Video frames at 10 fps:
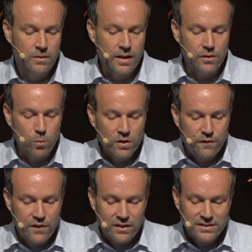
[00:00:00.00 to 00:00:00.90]
Right? The word
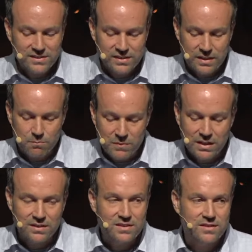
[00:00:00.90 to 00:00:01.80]
Pharisee
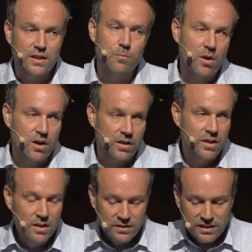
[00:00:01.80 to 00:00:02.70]
means set apart.
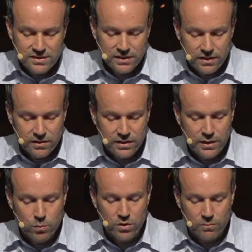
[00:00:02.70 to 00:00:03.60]
These literally
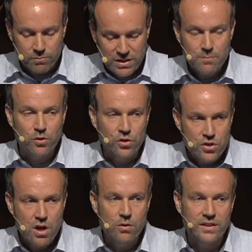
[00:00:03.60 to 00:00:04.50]
were people
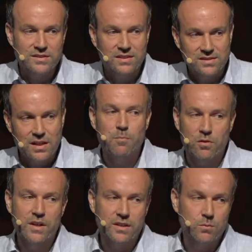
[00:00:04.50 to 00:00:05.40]
known as the
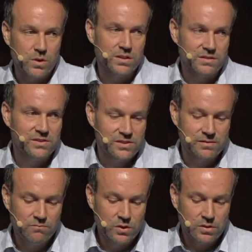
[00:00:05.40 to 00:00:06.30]
separated ones.
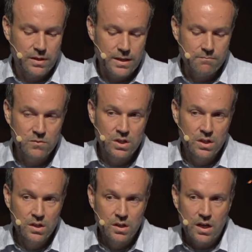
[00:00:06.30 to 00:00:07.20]
Okay?
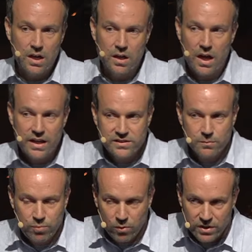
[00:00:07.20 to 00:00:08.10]
It's
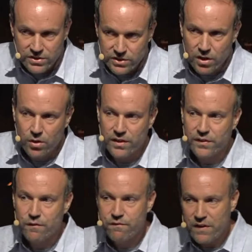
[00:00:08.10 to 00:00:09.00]
important to know that
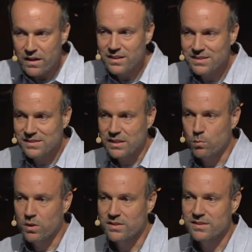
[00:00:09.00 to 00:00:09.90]
the Pharisee
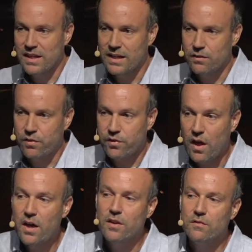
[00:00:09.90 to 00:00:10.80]
was like
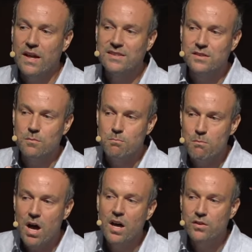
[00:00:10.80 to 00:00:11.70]
thought of as the
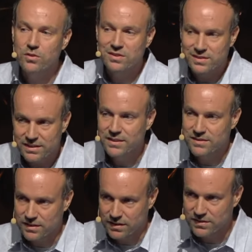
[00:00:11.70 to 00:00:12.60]
model
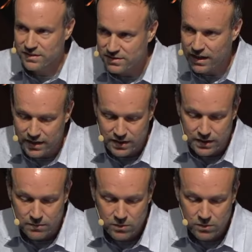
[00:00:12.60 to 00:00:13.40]
citizen in society.